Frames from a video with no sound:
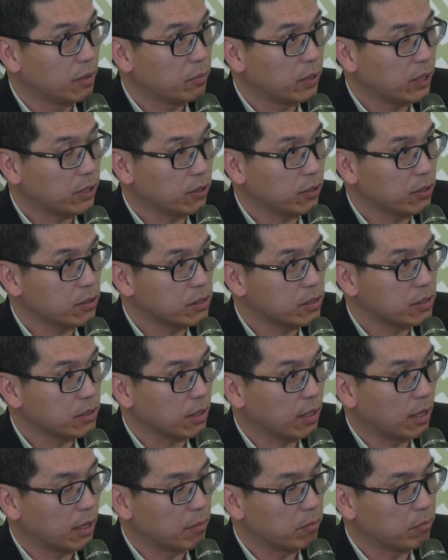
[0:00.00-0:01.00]

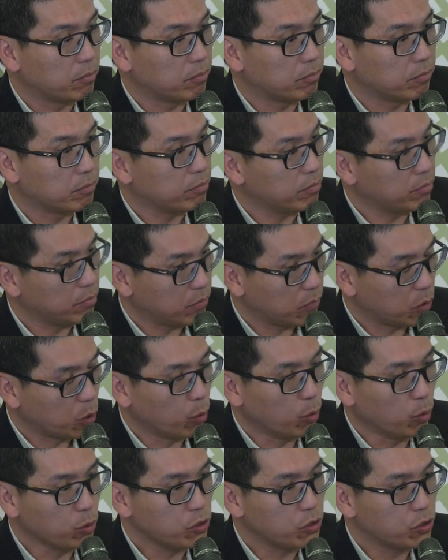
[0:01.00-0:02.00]
Because
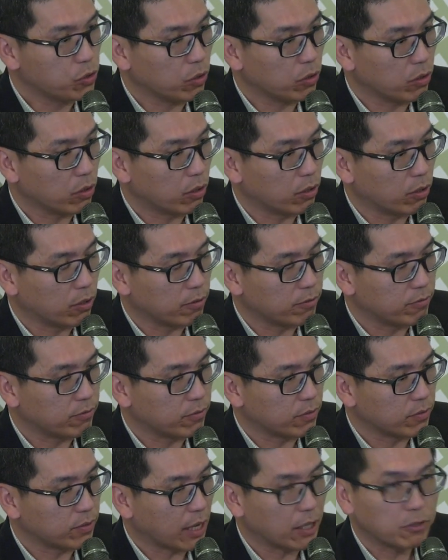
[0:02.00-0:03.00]
those sort
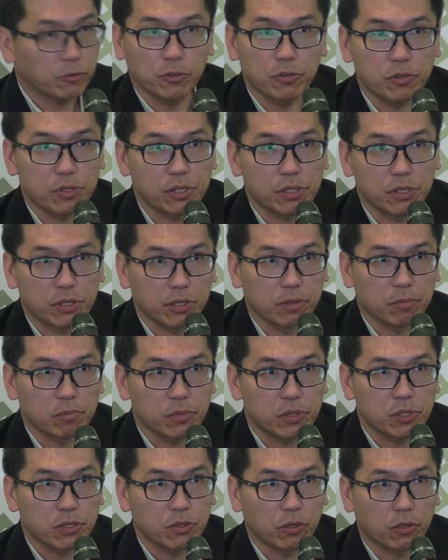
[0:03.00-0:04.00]
of natural
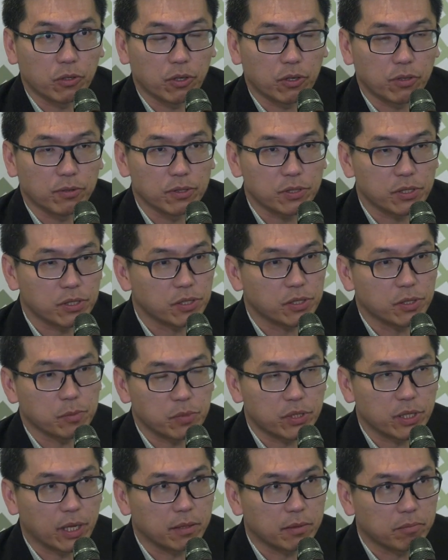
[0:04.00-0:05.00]
systems, your coral
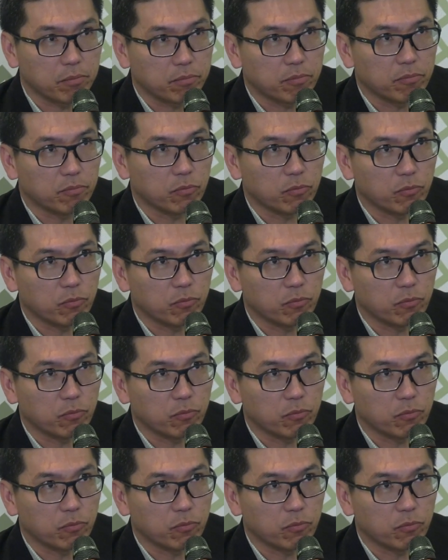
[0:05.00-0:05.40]
systems that